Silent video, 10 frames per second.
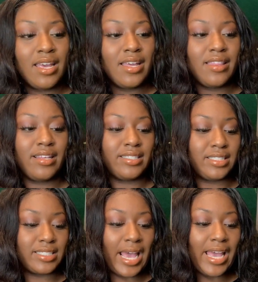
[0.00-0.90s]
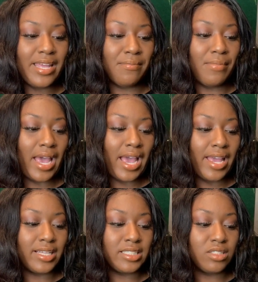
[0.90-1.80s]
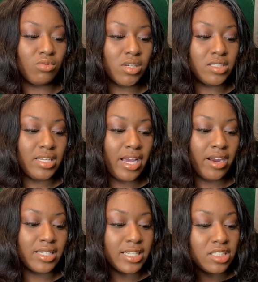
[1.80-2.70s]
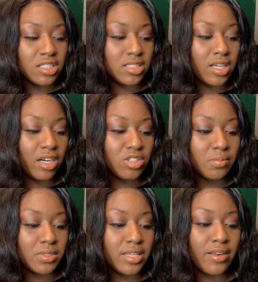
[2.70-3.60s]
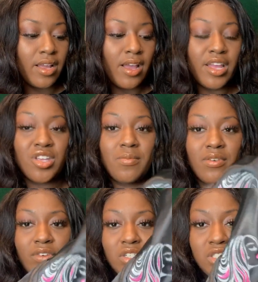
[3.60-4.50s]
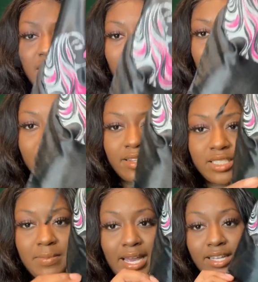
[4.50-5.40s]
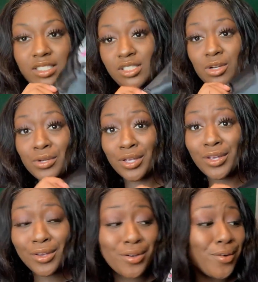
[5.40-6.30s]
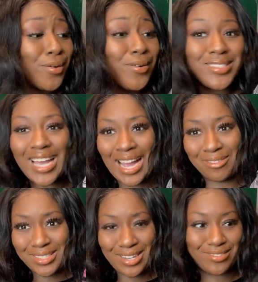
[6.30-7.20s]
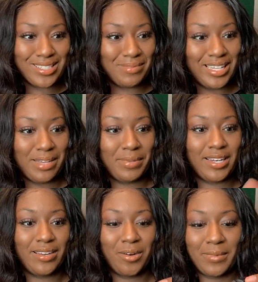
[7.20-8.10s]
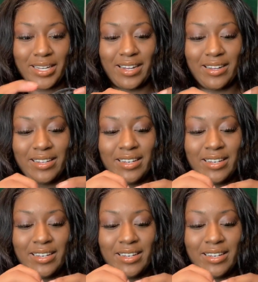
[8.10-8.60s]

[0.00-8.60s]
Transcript: this satin bag. It says Royalty Hair Extensions, 100% human virgin hair. I think this bag is so cute. I will definitely be keeping it. Oh my God.